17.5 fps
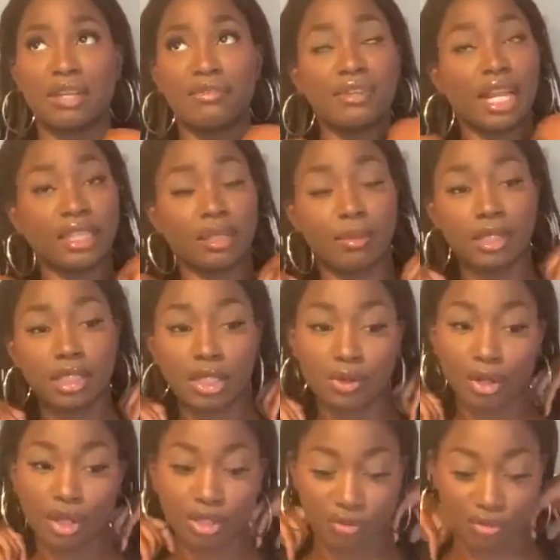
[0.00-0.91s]
I feel like the
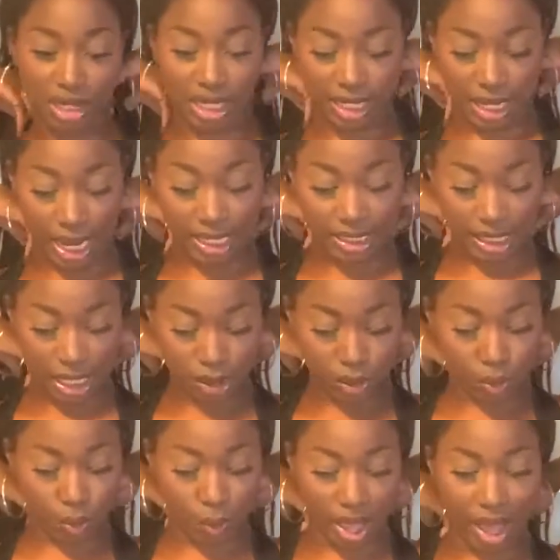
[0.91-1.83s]
material is really nice as
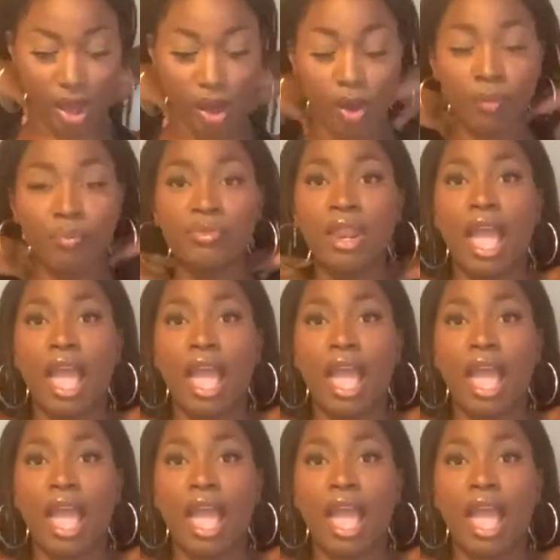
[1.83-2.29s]
well.